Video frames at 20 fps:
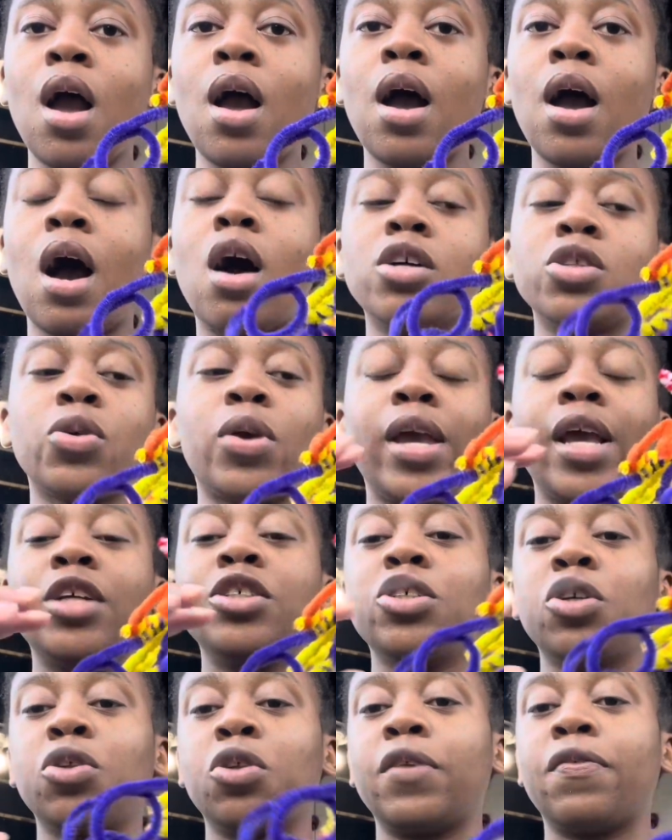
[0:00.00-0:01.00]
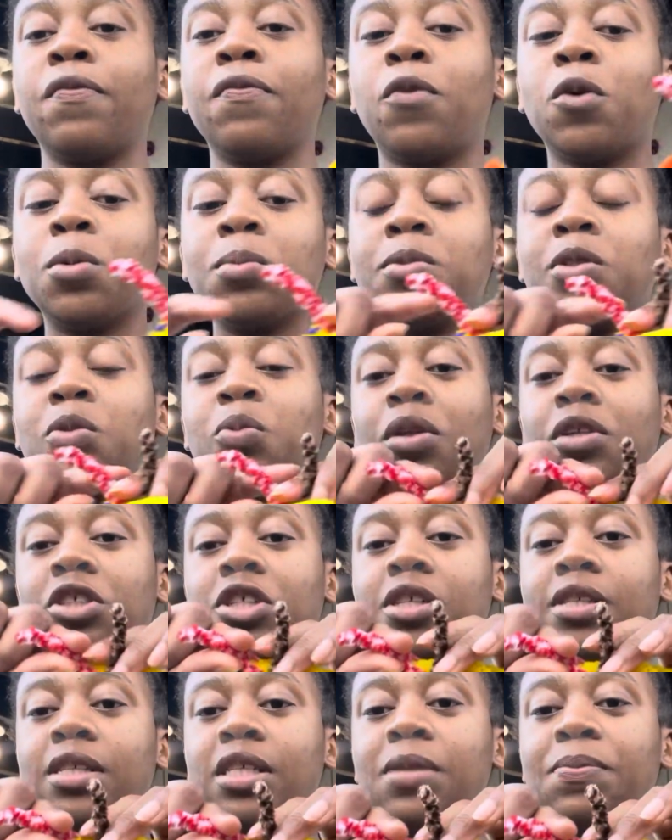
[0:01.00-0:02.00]
I also can't show the performance with
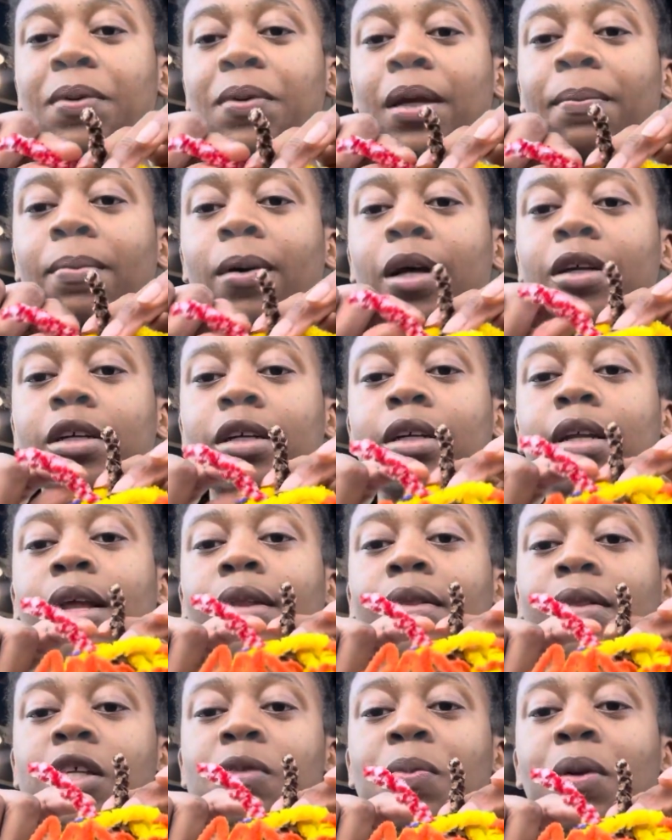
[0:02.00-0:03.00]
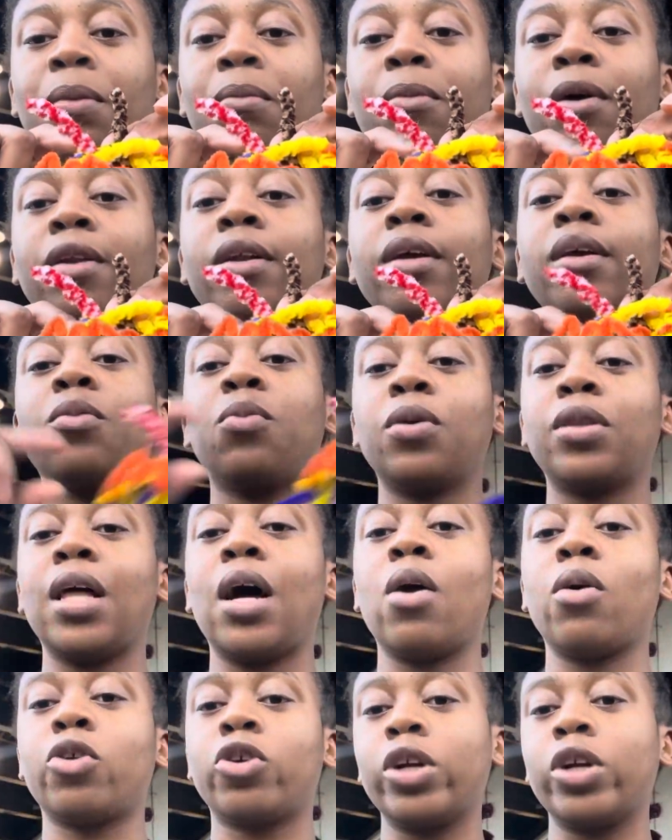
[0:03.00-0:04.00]
just this being binded and this being binded
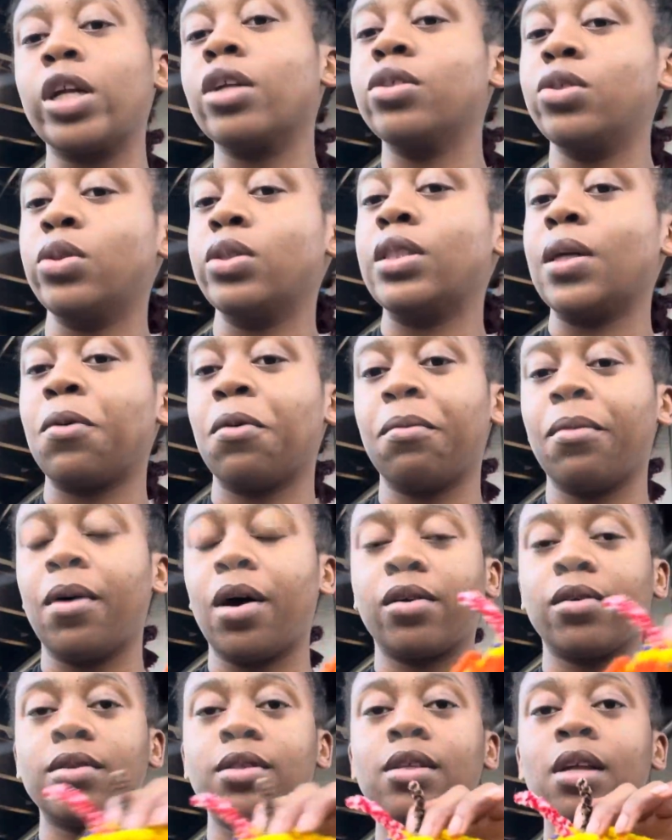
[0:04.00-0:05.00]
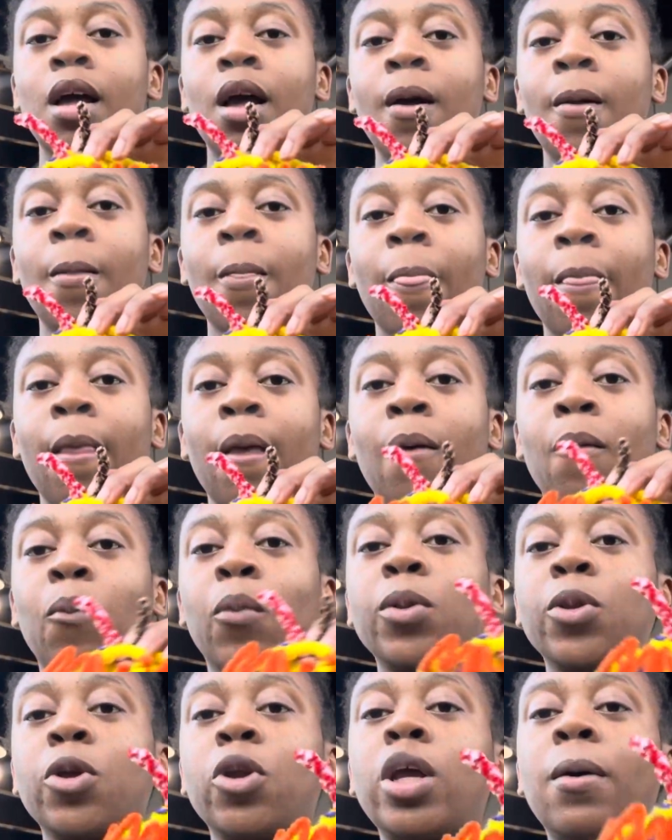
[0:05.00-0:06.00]
without creating two separate models.
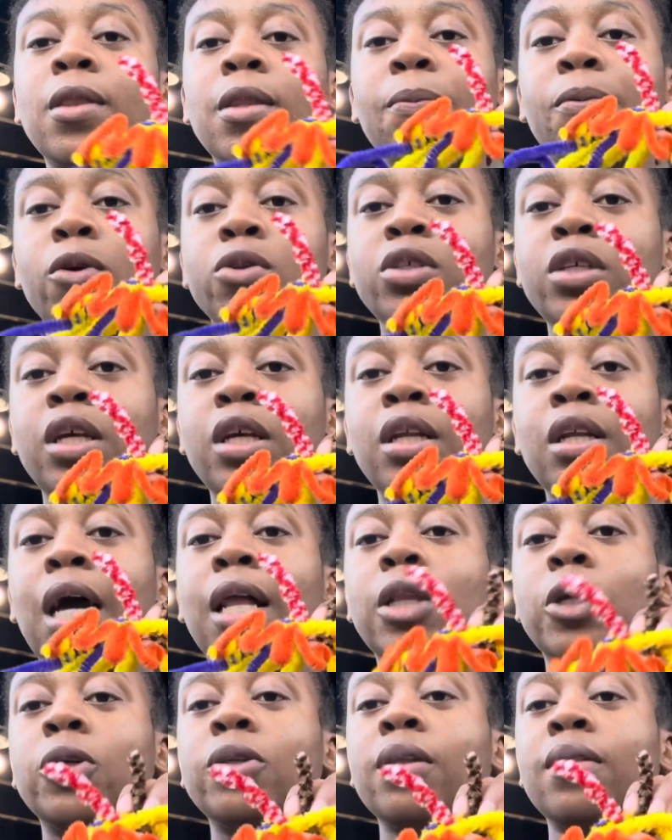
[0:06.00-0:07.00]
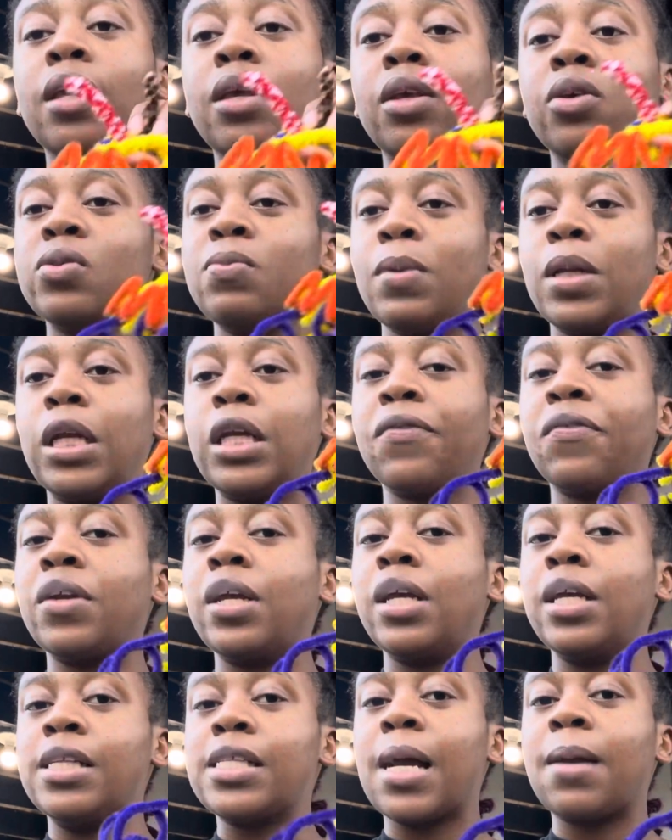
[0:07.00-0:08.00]
When learning about the protein, I learned that they use many different
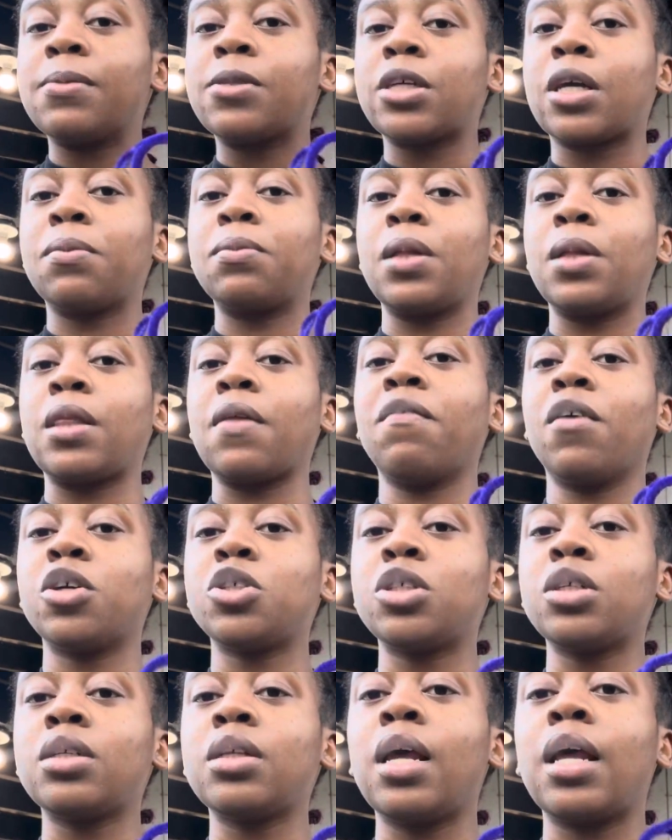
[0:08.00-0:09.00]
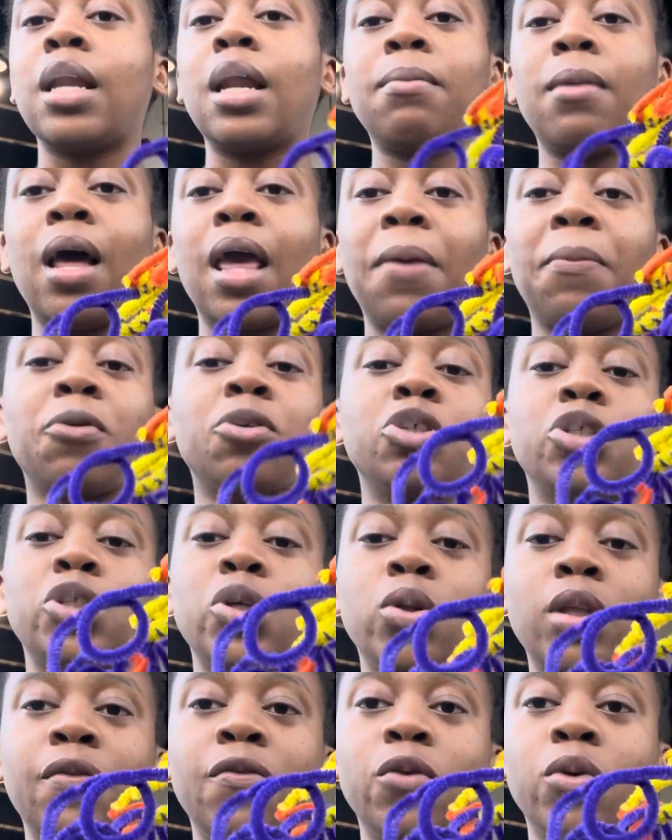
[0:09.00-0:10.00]
enzymes to complete the function, and I'm not able to
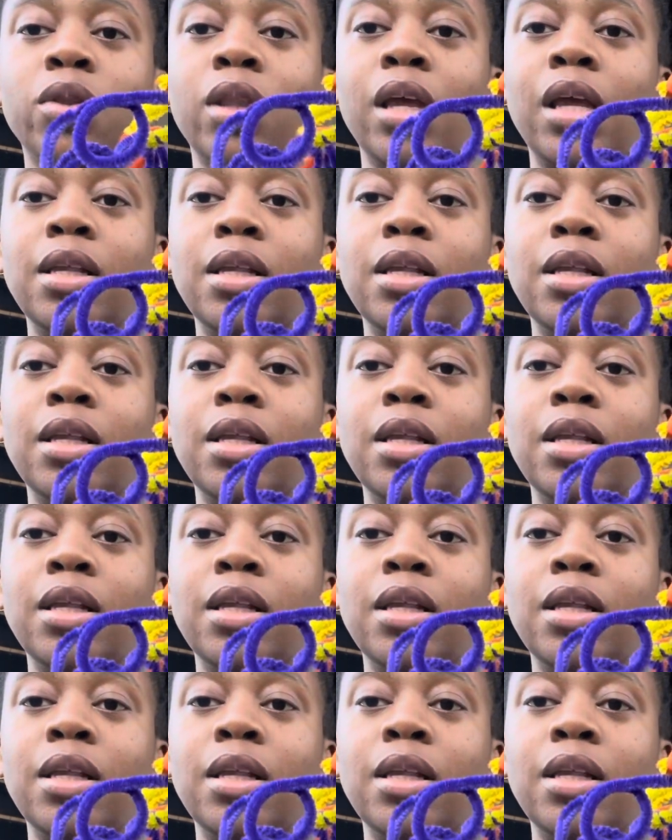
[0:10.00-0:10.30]
fully show the